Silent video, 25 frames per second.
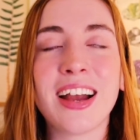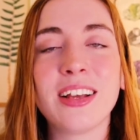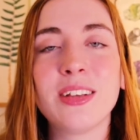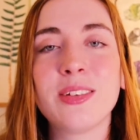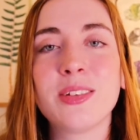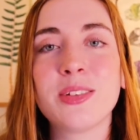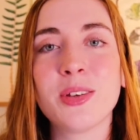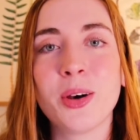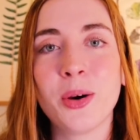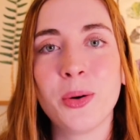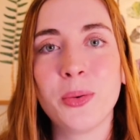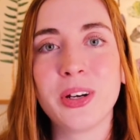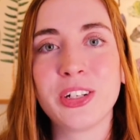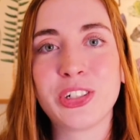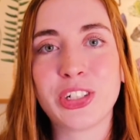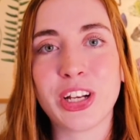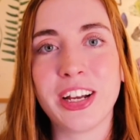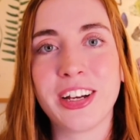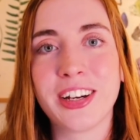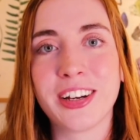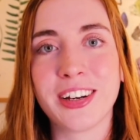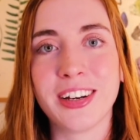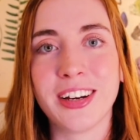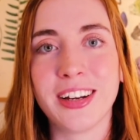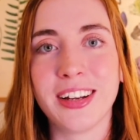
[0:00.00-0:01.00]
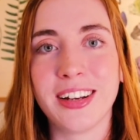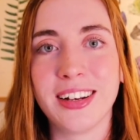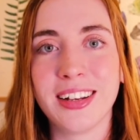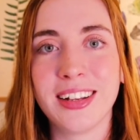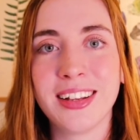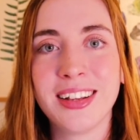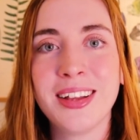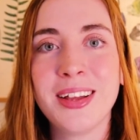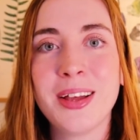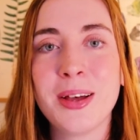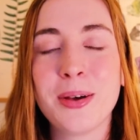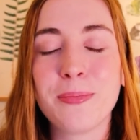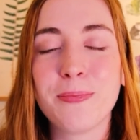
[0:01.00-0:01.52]
I so wish I could,
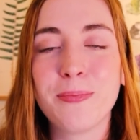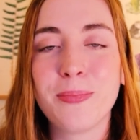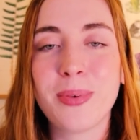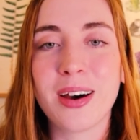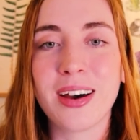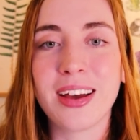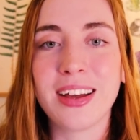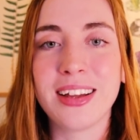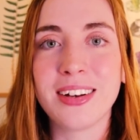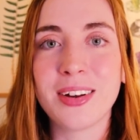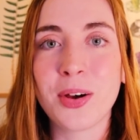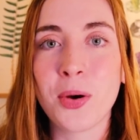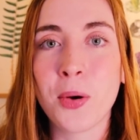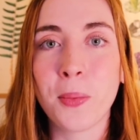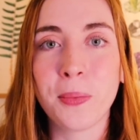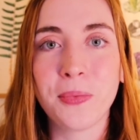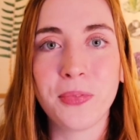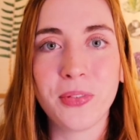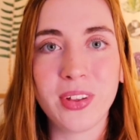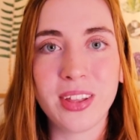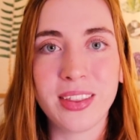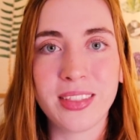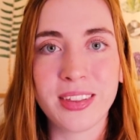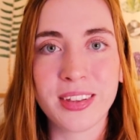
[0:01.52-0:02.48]
but hopefully